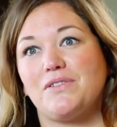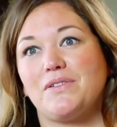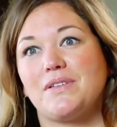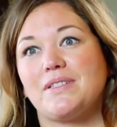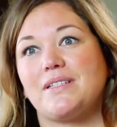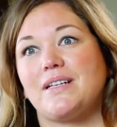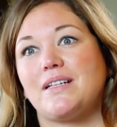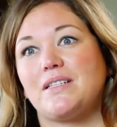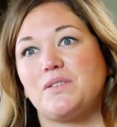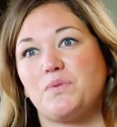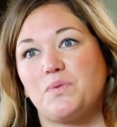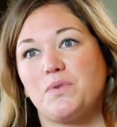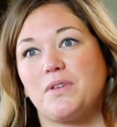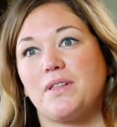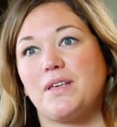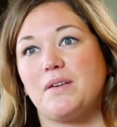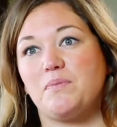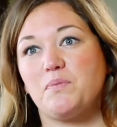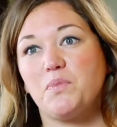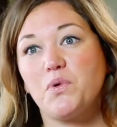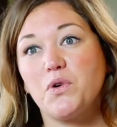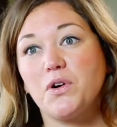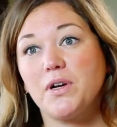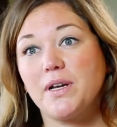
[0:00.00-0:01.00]
because that's really
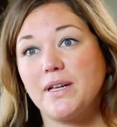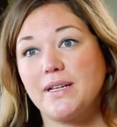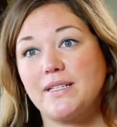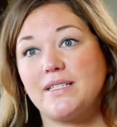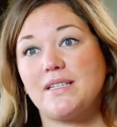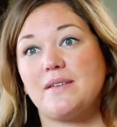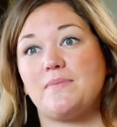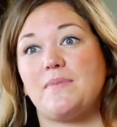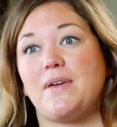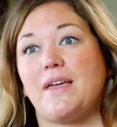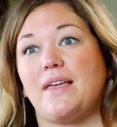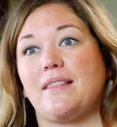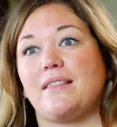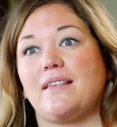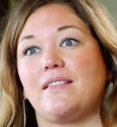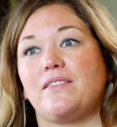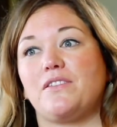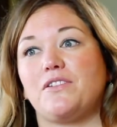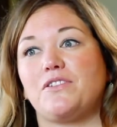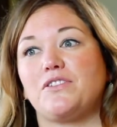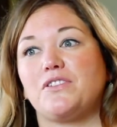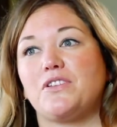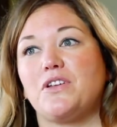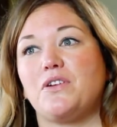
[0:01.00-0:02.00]
important to me, that
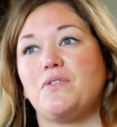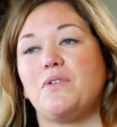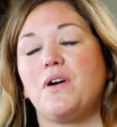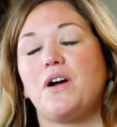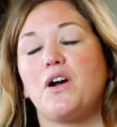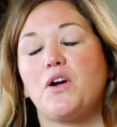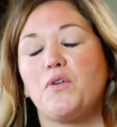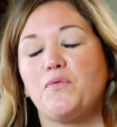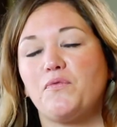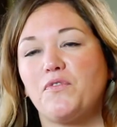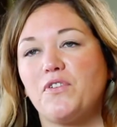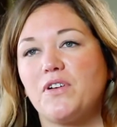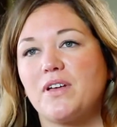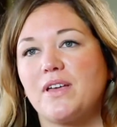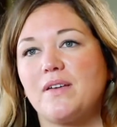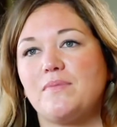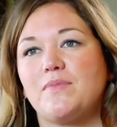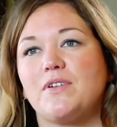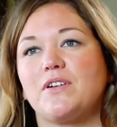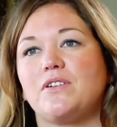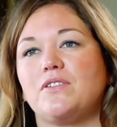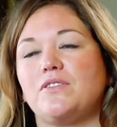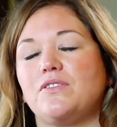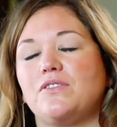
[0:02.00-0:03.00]
there's no harmful
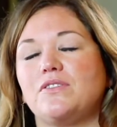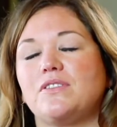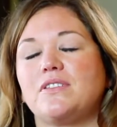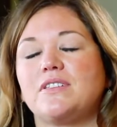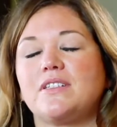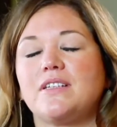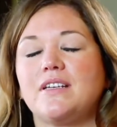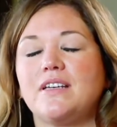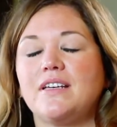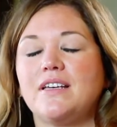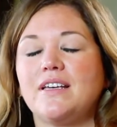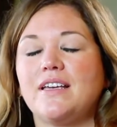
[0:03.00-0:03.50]
chemicals